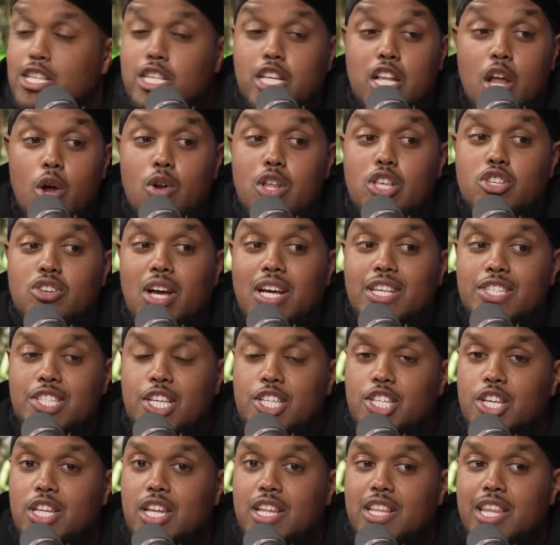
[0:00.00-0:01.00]
And then slowly
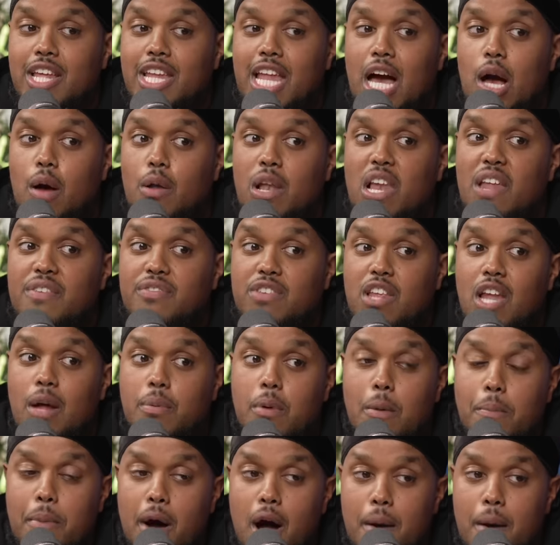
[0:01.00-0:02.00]
transition into now lifting up